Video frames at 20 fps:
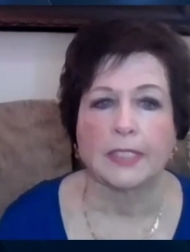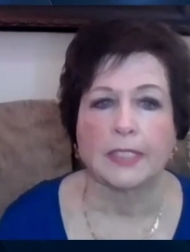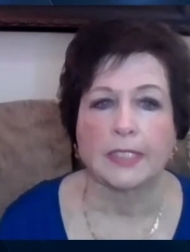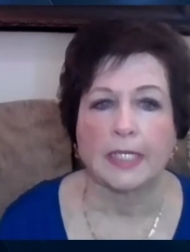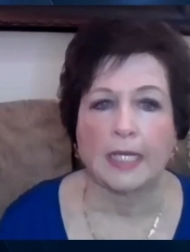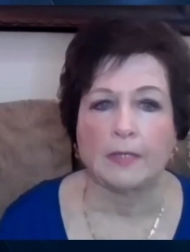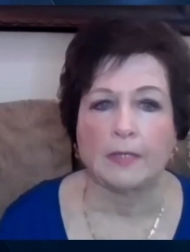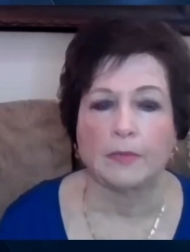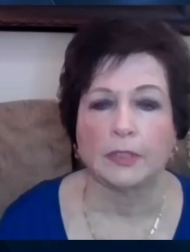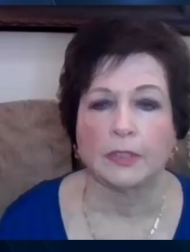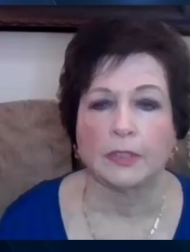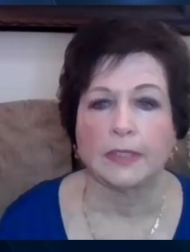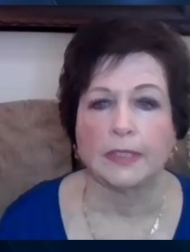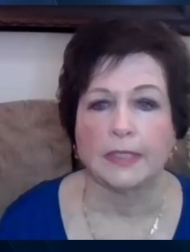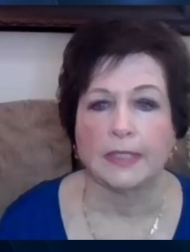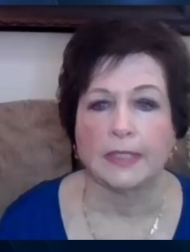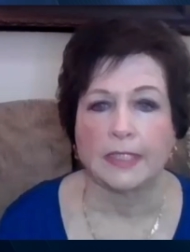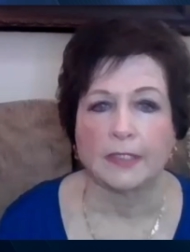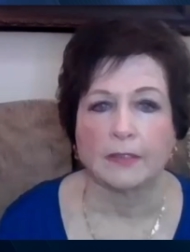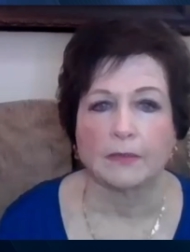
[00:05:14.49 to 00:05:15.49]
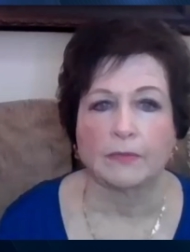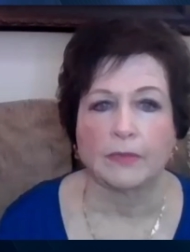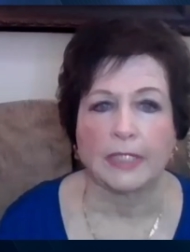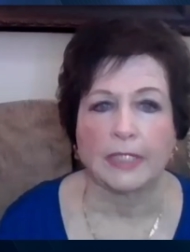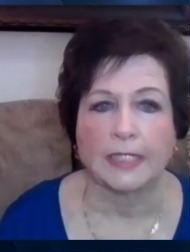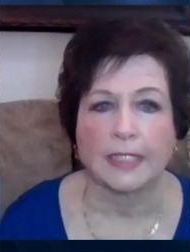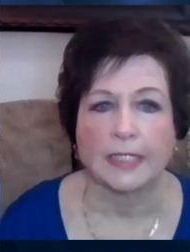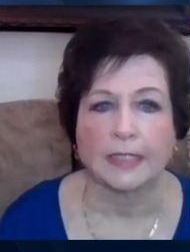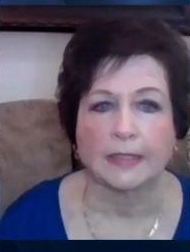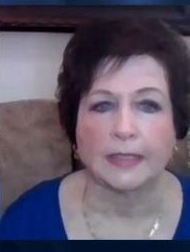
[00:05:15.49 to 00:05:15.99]
stable until
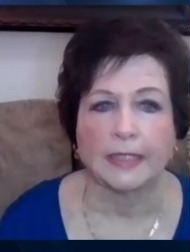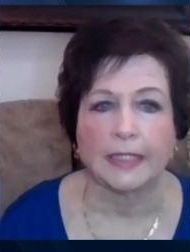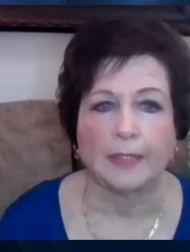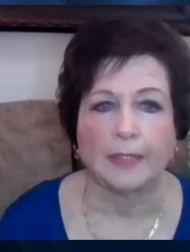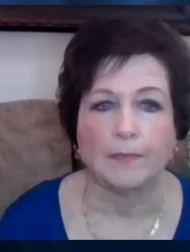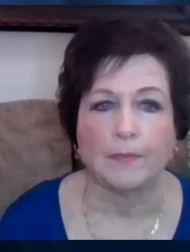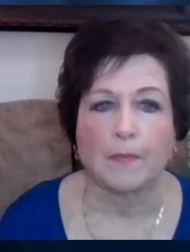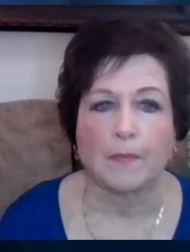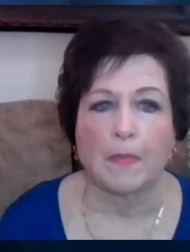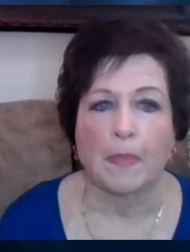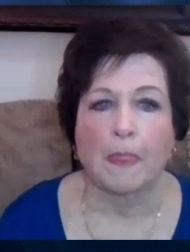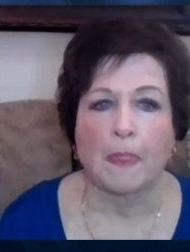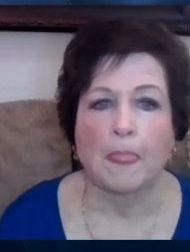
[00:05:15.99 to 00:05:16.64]
recently.